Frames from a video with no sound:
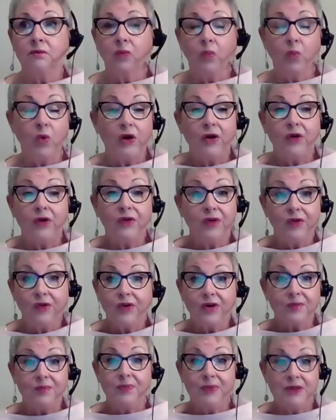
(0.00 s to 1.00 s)
where you're
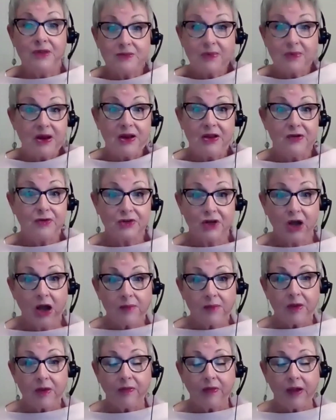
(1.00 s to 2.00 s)
going to be spending your
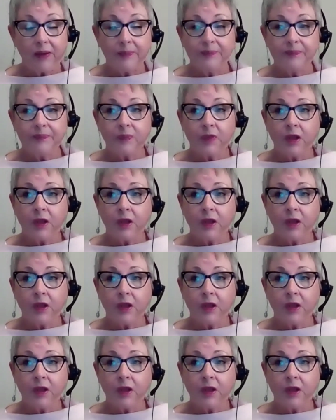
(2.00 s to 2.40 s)
time in them.